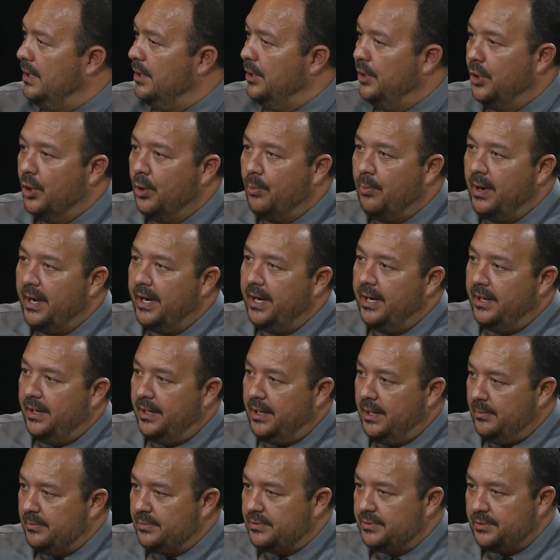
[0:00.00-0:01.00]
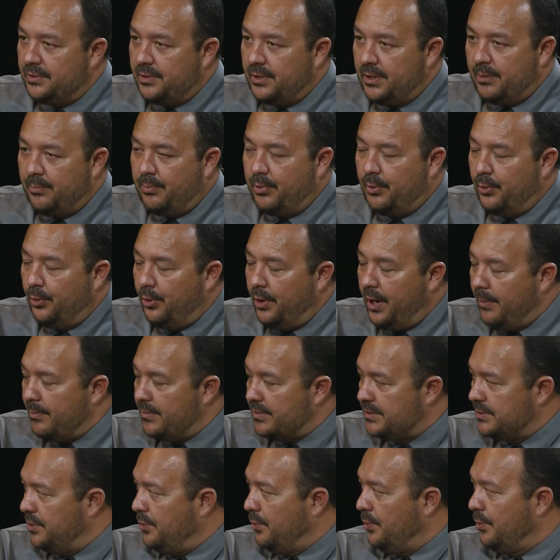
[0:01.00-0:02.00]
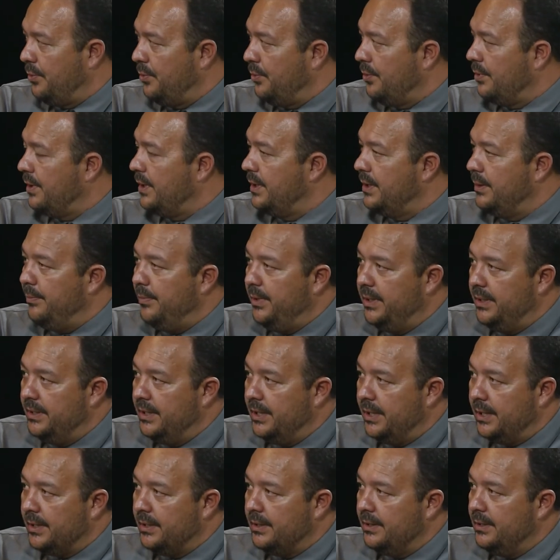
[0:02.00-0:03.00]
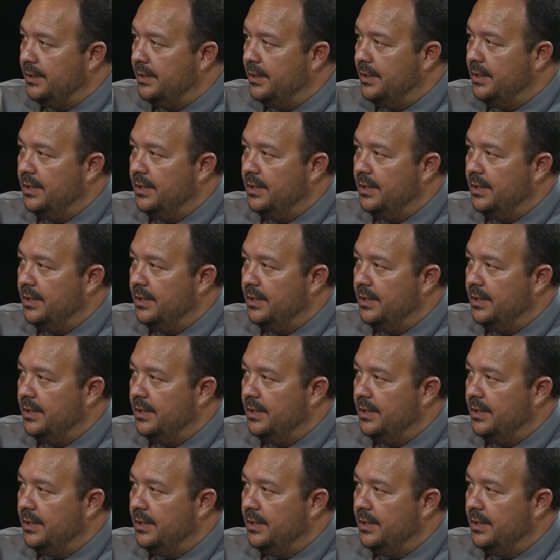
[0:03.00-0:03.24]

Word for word: Nobody that comes through our program is court ordered to be there.